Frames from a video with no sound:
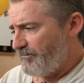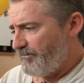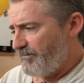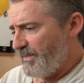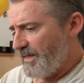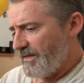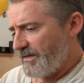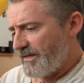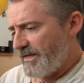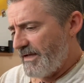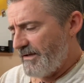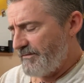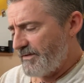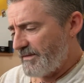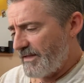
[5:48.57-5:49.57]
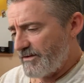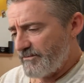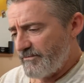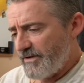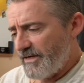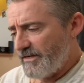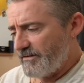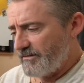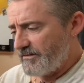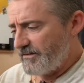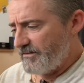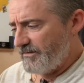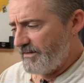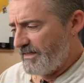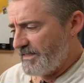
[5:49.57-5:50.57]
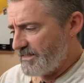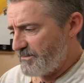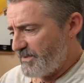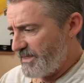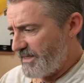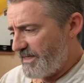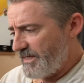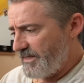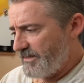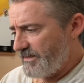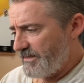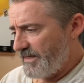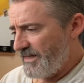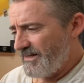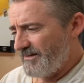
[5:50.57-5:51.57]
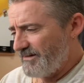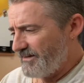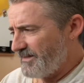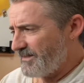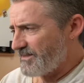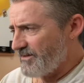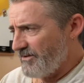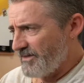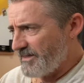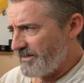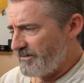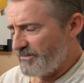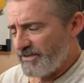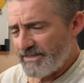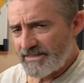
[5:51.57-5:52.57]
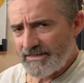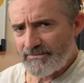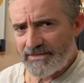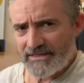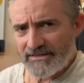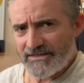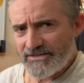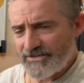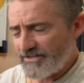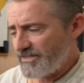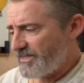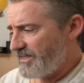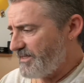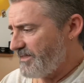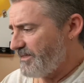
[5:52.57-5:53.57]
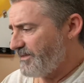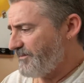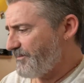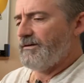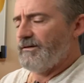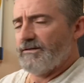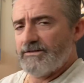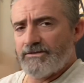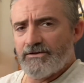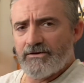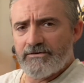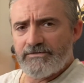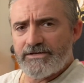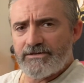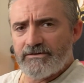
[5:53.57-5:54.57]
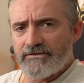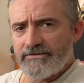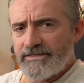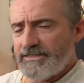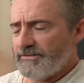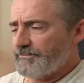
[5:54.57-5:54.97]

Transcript: but having that around has been handy, and it's likely to be something that's just here. Diary,